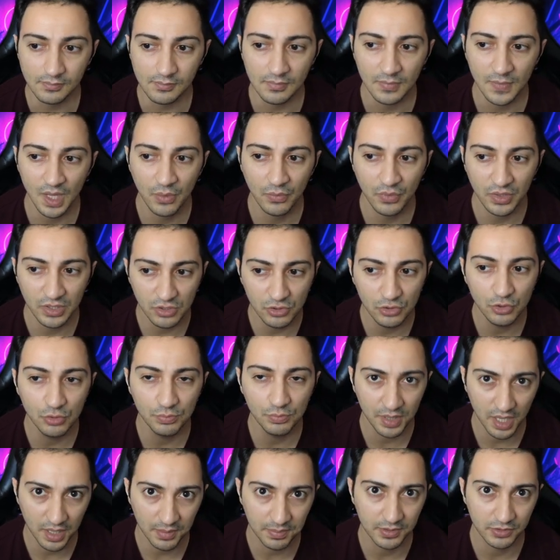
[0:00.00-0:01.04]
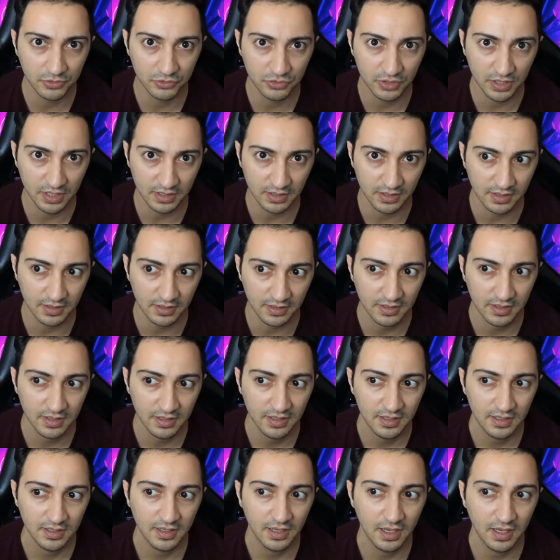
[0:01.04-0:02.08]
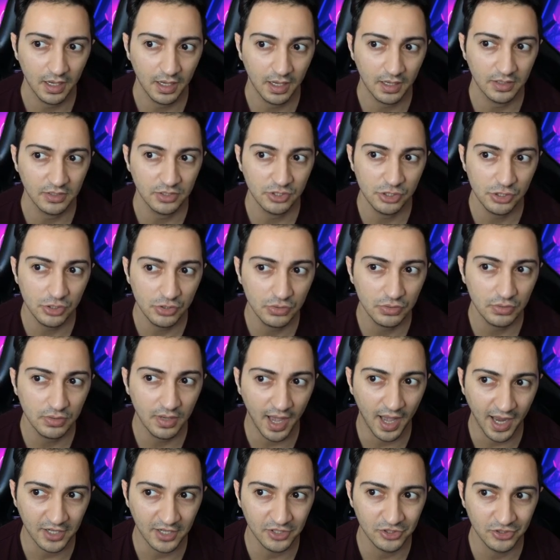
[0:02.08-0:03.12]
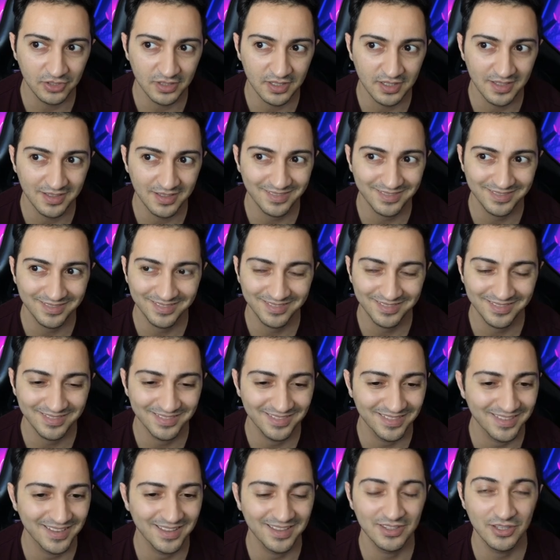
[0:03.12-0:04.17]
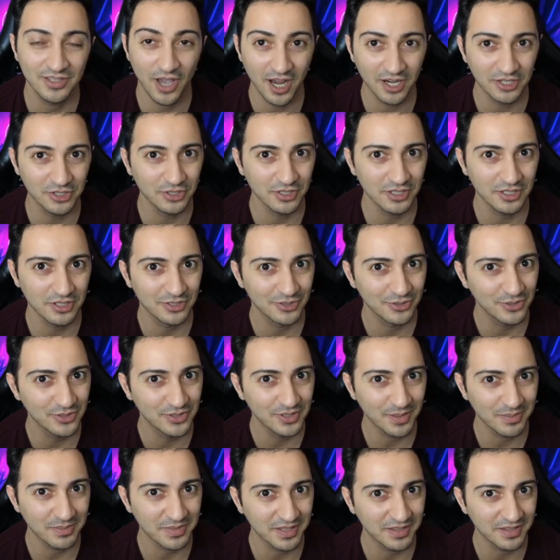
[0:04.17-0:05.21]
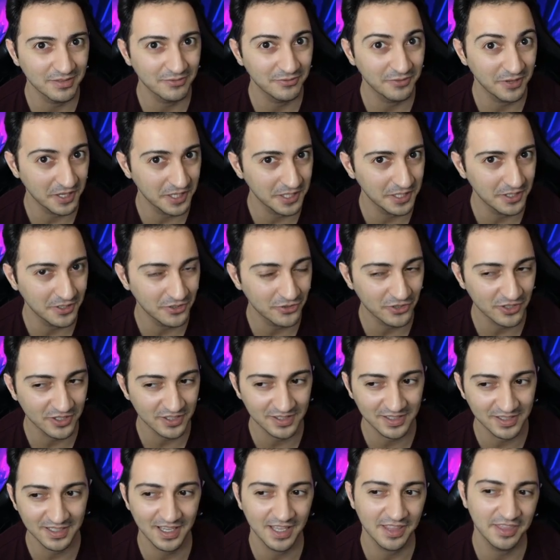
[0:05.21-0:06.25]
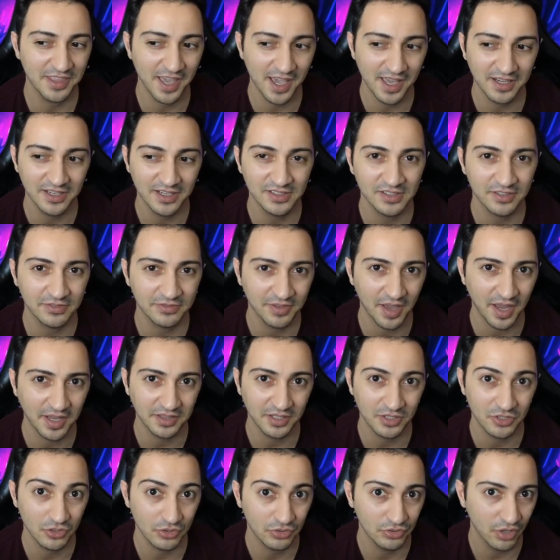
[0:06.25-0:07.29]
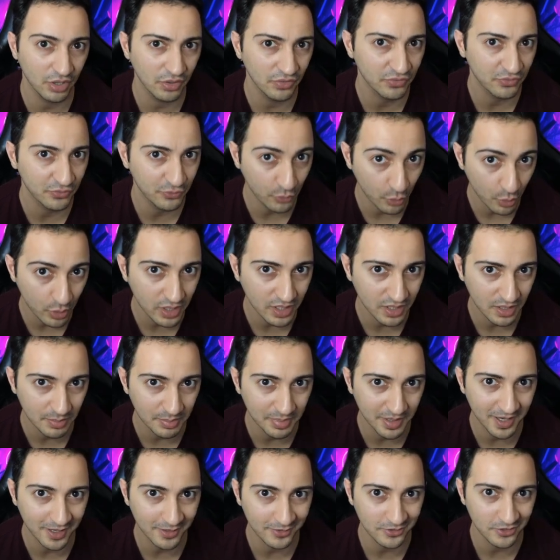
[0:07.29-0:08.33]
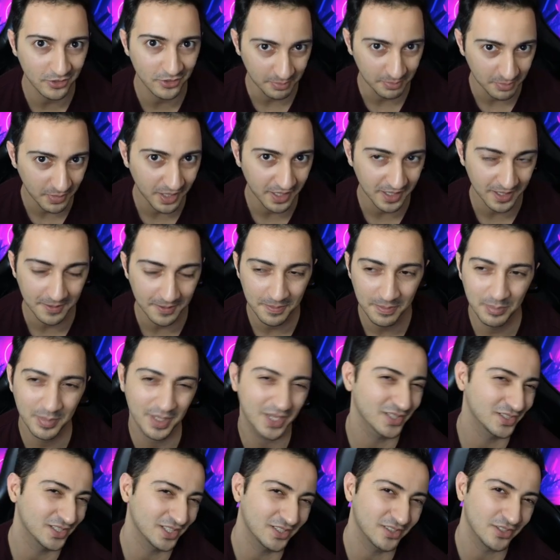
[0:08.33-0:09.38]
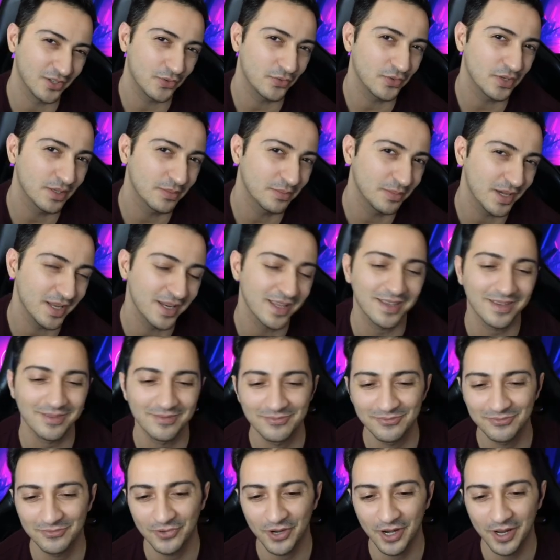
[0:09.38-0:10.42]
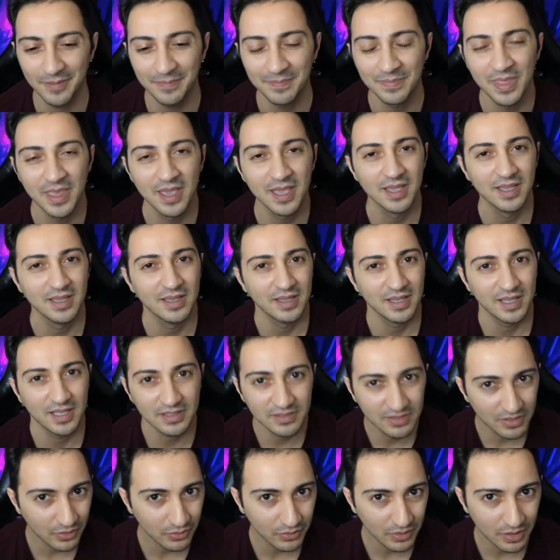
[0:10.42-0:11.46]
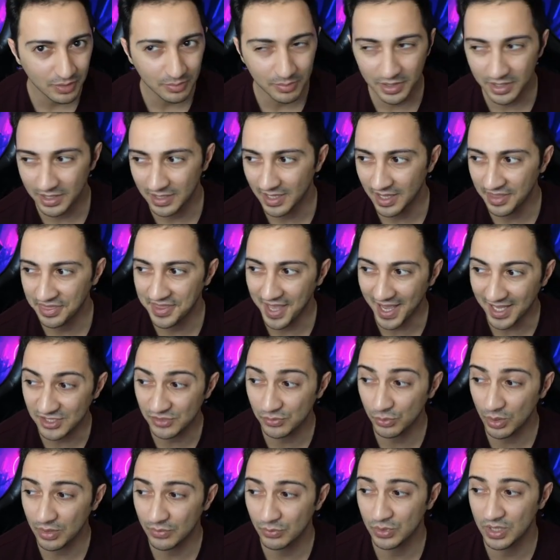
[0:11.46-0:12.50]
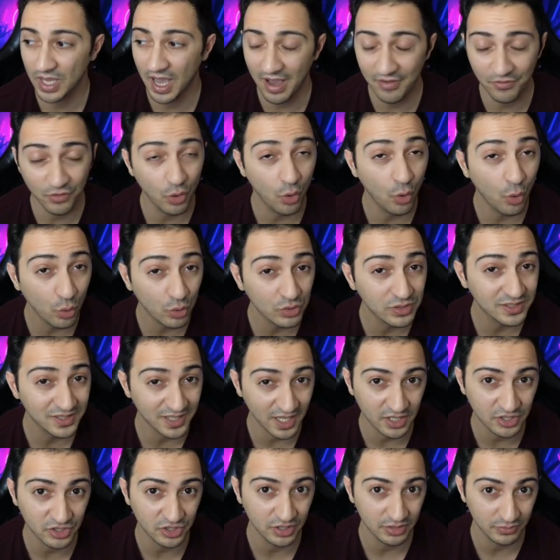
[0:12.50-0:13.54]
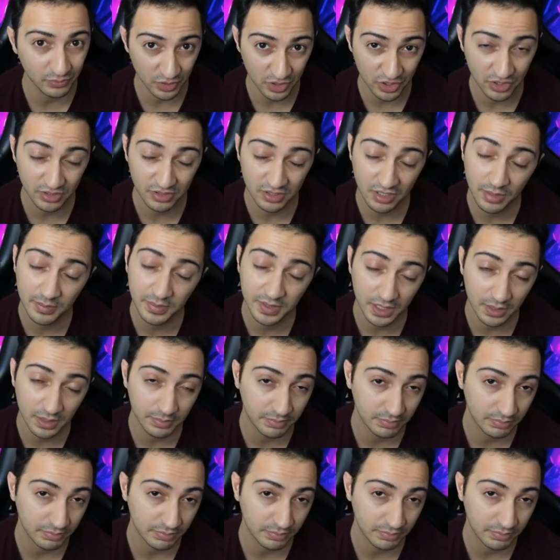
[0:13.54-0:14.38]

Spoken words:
when you do paper trading, you actually do something very interesting, and that is the fact that you're not worried about your money, because it's not real money, right? It's not real money, and that's why we have a whole section which is coming up,